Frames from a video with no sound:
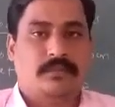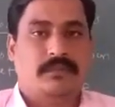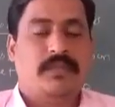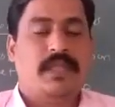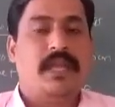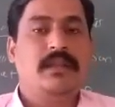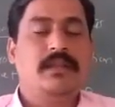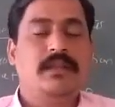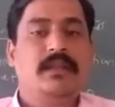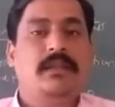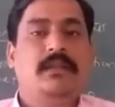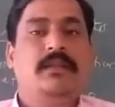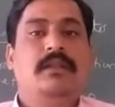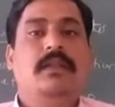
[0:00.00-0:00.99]
then
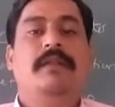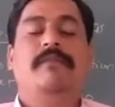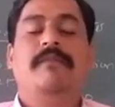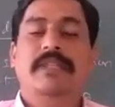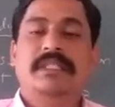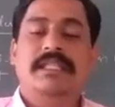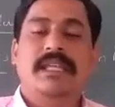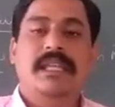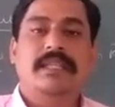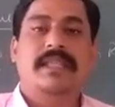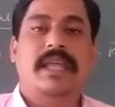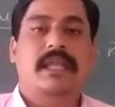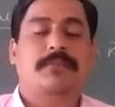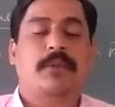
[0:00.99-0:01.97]
we say
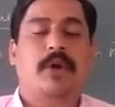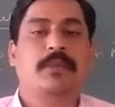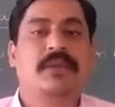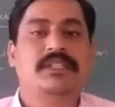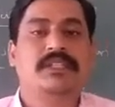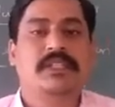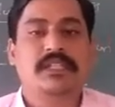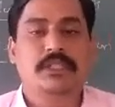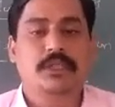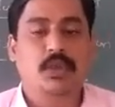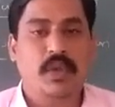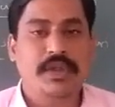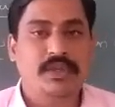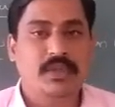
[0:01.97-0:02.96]
that population is
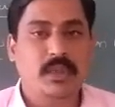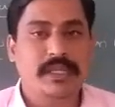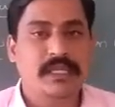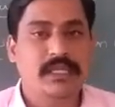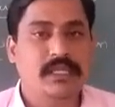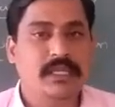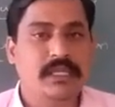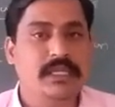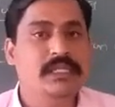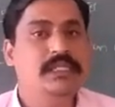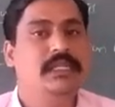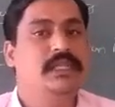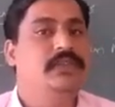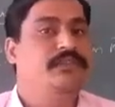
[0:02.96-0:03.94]
going to
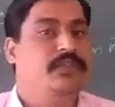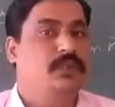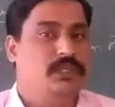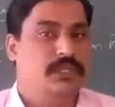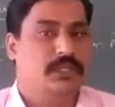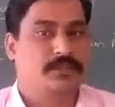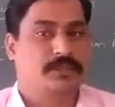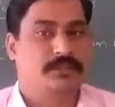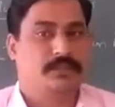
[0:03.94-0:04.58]
increase in future.